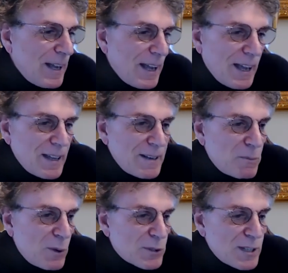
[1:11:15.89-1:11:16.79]
And
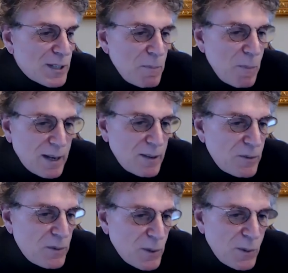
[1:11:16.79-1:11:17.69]
we'll see many
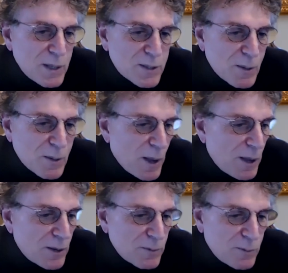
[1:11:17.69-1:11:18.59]
of you in some
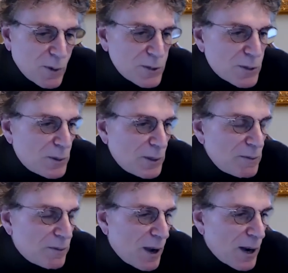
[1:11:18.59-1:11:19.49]
other virtual
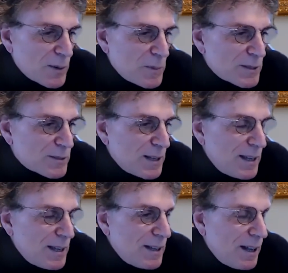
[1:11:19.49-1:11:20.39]
environments
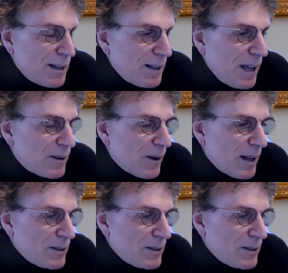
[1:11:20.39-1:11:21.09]
later on